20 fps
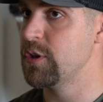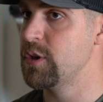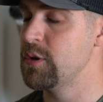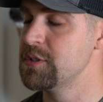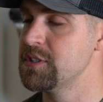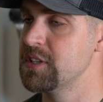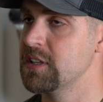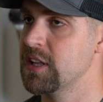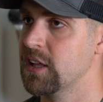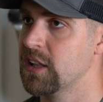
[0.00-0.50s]
we
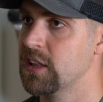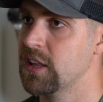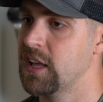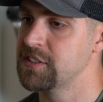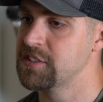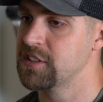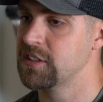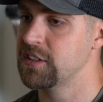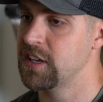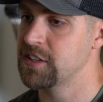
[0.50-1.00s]
use
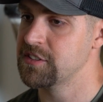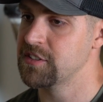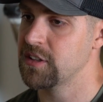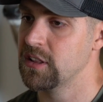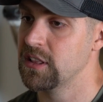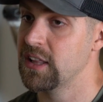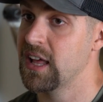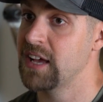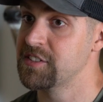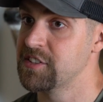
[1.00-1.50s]
less
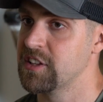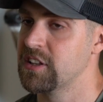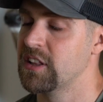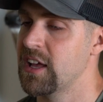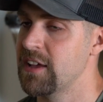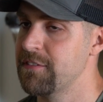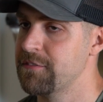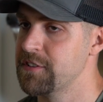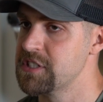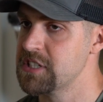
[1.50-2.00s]

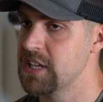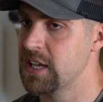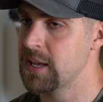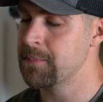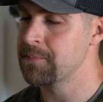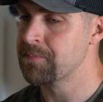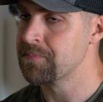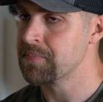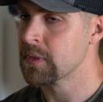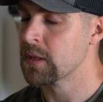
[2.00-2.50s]

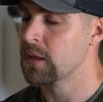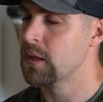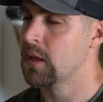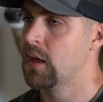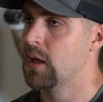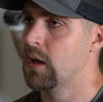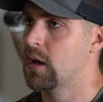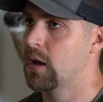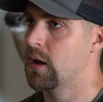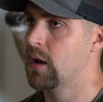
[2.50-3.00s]
glyphosate
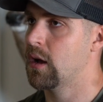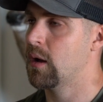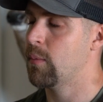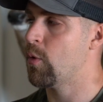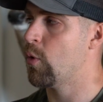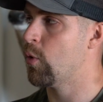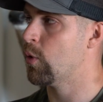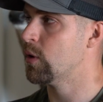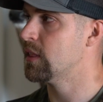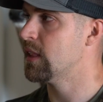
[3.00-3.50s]

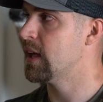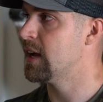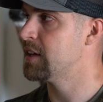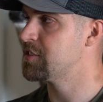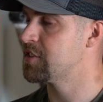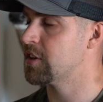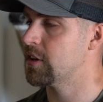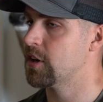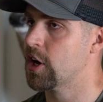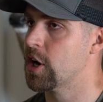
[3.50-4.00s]
or
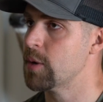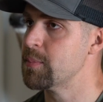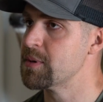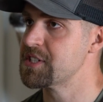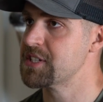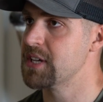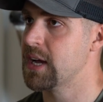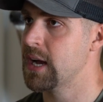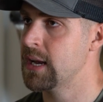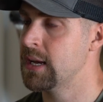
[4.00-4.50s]
less
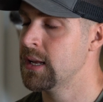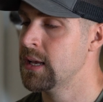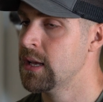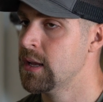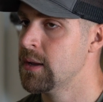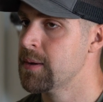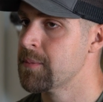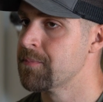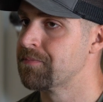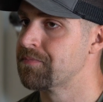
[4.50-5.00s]
herbicide,
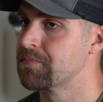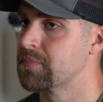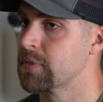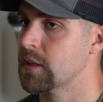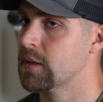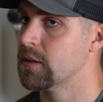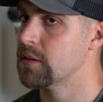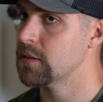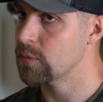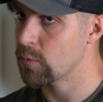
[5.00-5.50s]

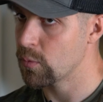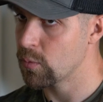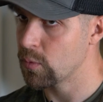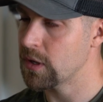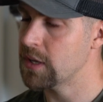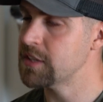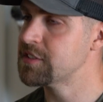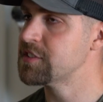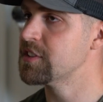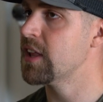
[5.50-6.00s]

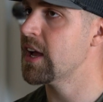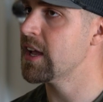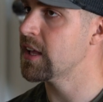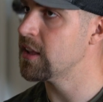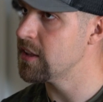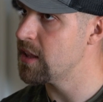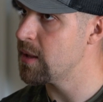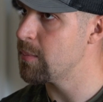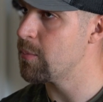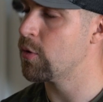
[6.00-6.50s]
it's
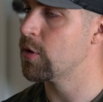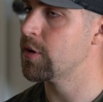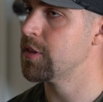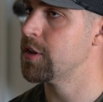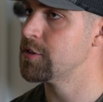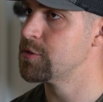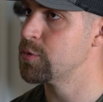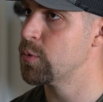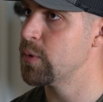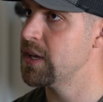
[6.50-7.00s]
likely that more of
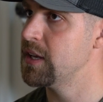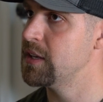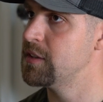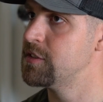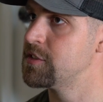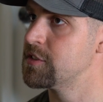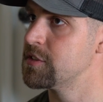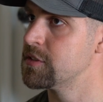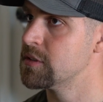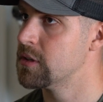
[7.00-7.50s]
those
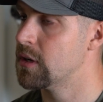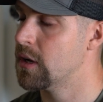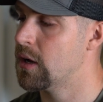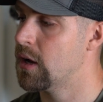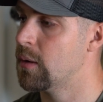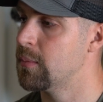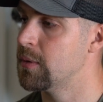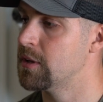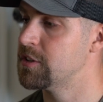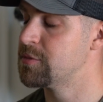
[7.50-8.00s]
weeds,
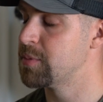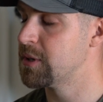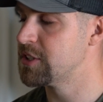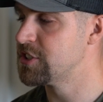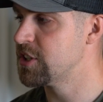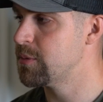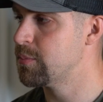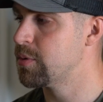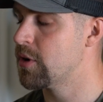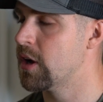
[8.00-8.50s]

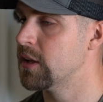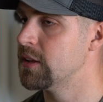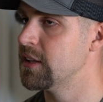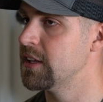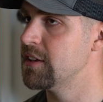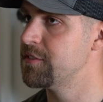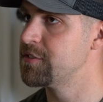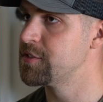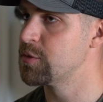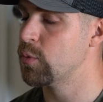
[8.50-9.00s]
especially
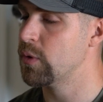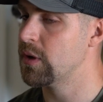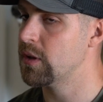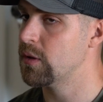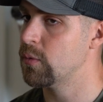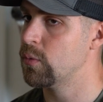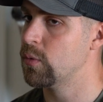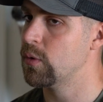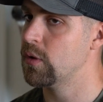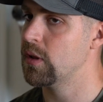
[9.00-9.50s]
broadleafs,
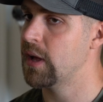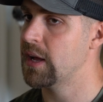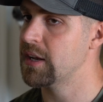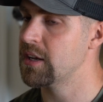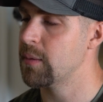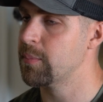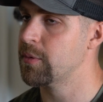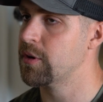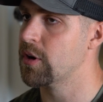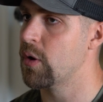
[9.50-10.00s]
will
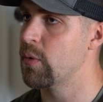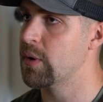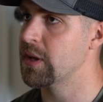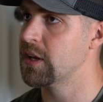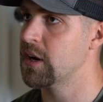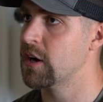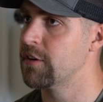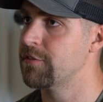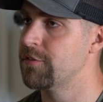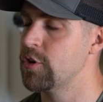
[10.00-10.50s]
end up growing
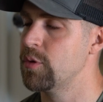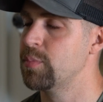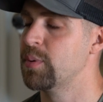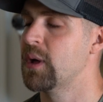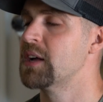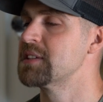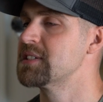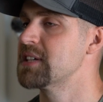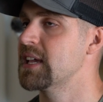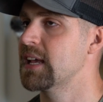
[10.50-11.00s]
in our food
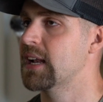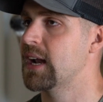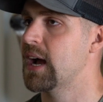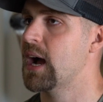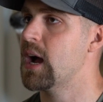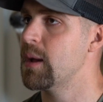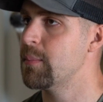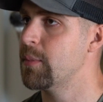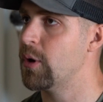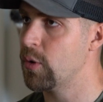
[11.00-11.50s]
plots, and
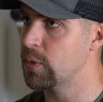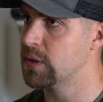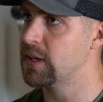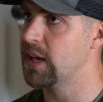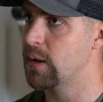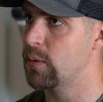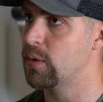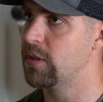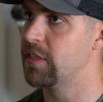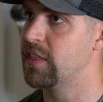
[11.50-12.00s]
I'm
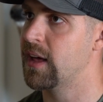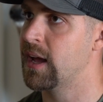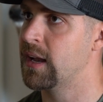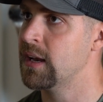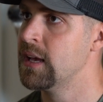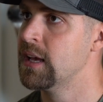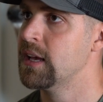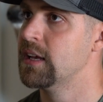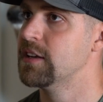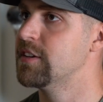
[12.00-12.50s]
okay with
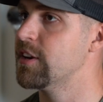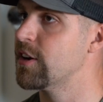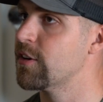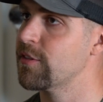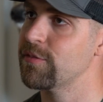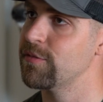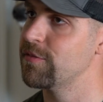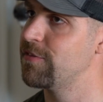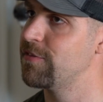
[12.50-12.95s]
that. Deer